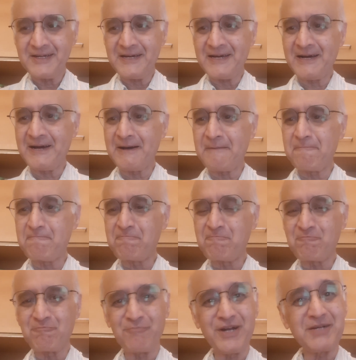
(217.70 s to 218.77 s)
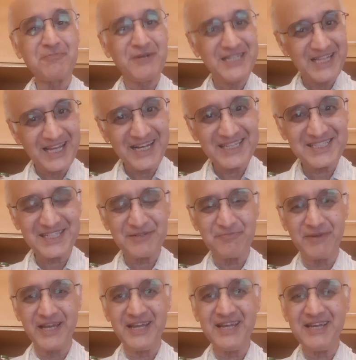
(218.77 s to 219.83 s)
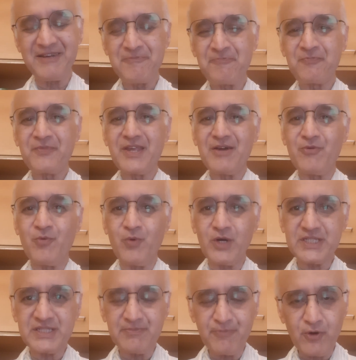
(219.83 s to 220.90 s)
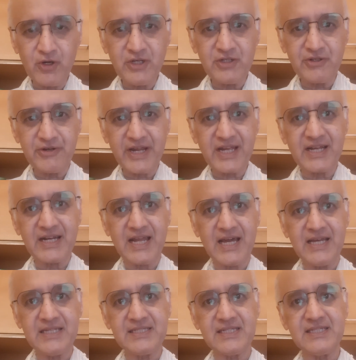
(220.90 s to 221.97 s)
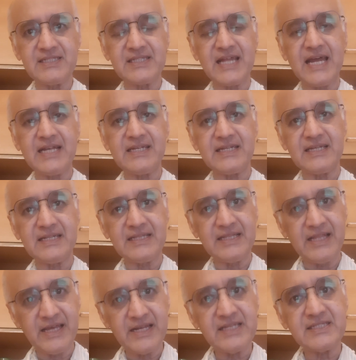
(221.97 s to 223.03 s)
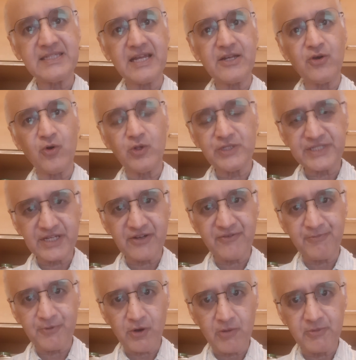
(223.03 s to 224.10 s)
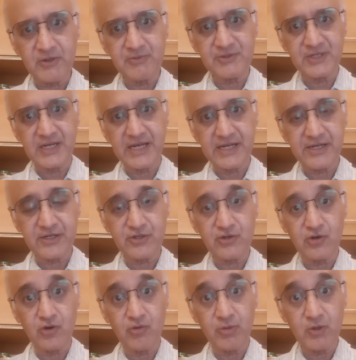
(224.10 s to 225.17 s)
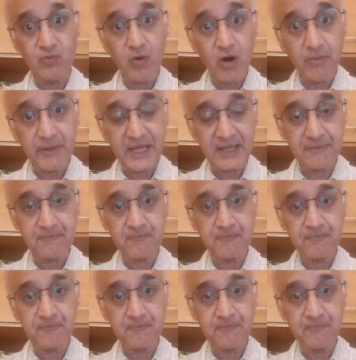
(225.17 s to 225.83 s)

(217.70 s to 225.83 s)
But be that as it may, what's important to recognize is that there is that whole set of problems related to global warming.